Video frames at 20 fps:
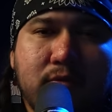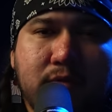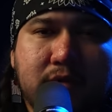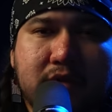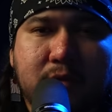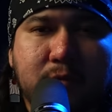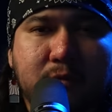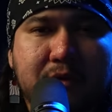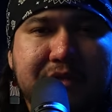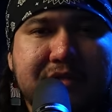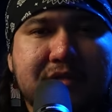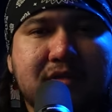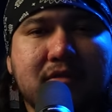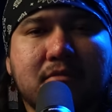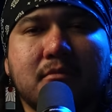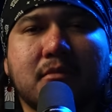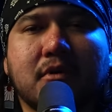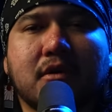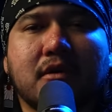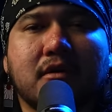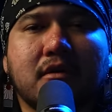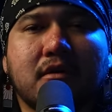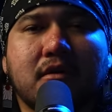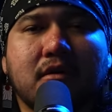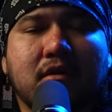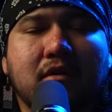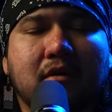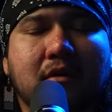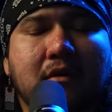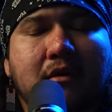with the wisdom
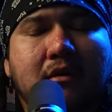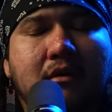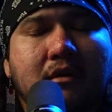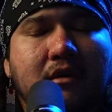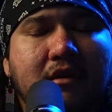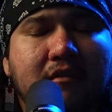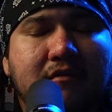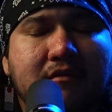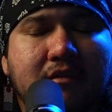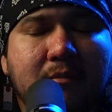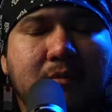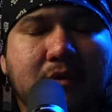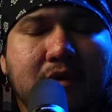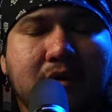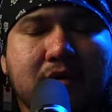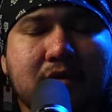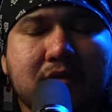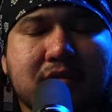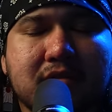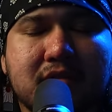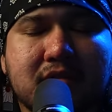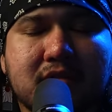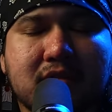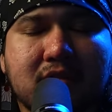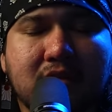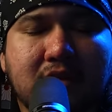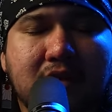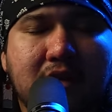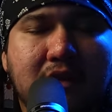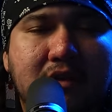of the birds,
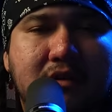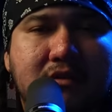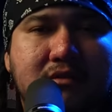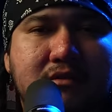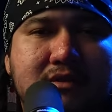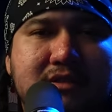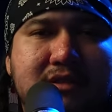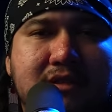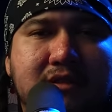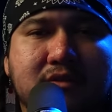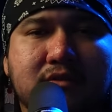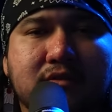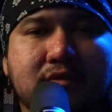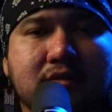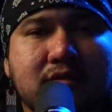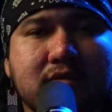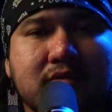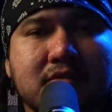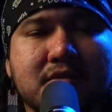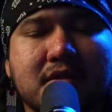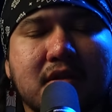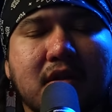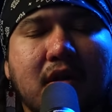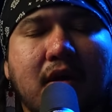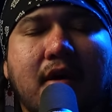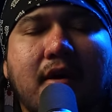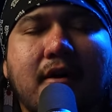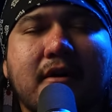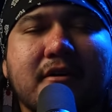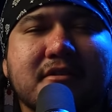the eagles and the crows and the
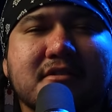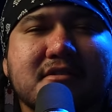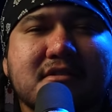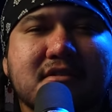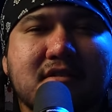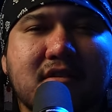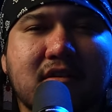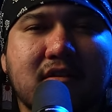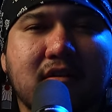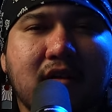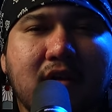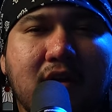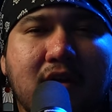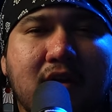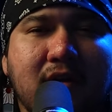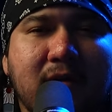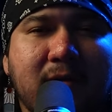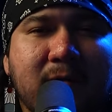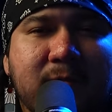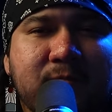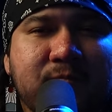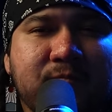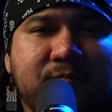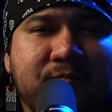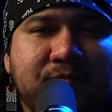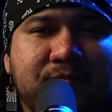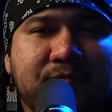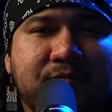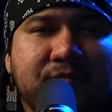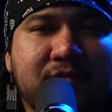hawks and the,
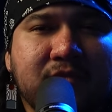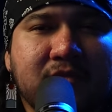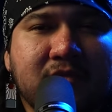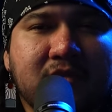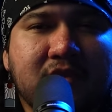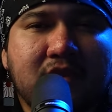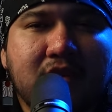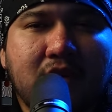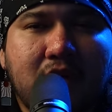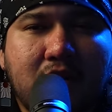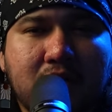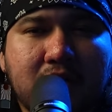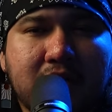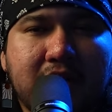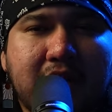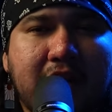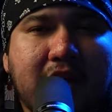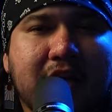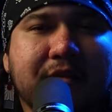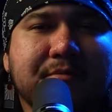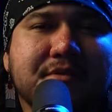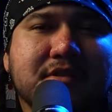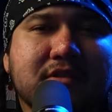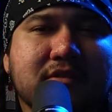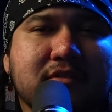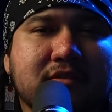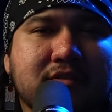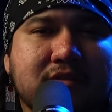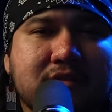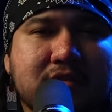the holy
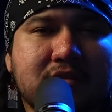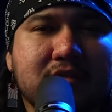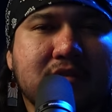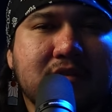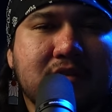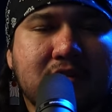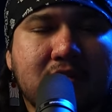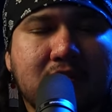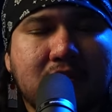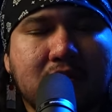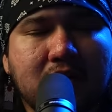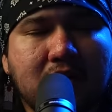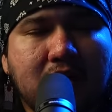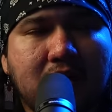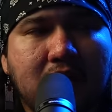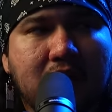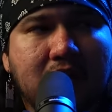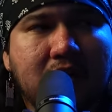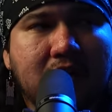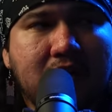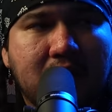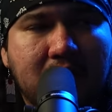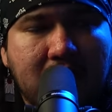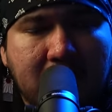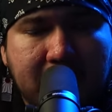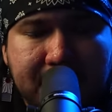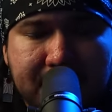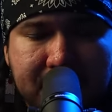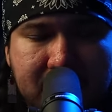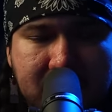hamsters.
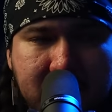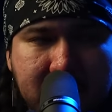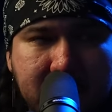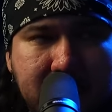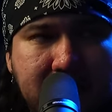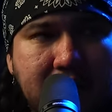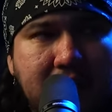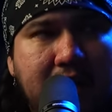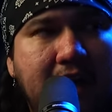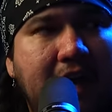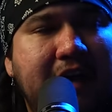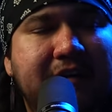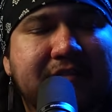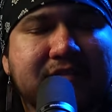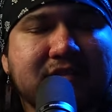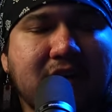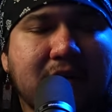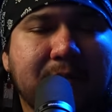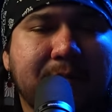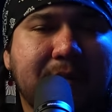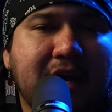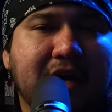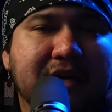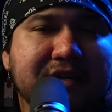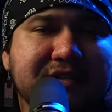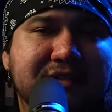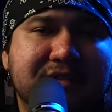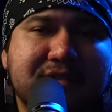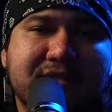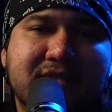I floored it after I
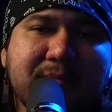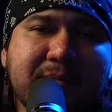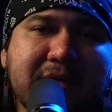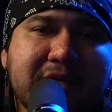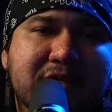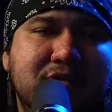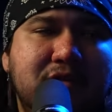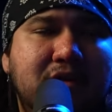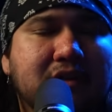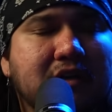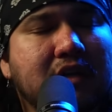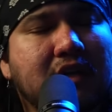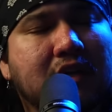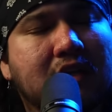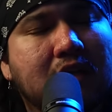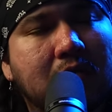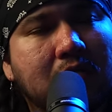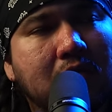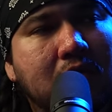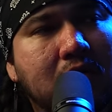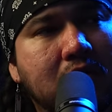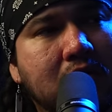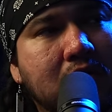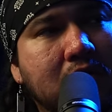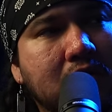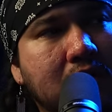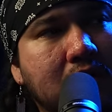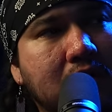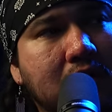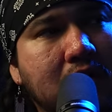passed the semi truck and I kept
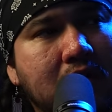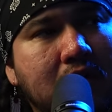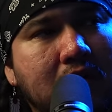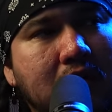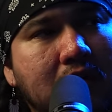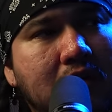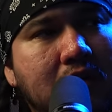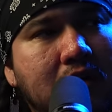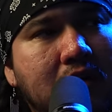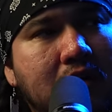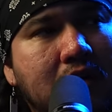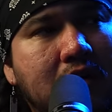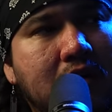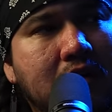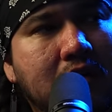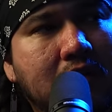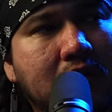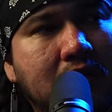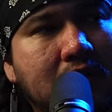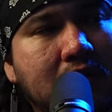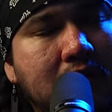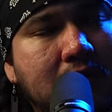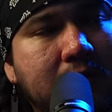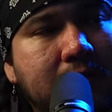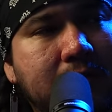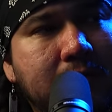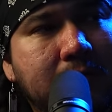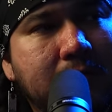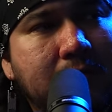going. Oh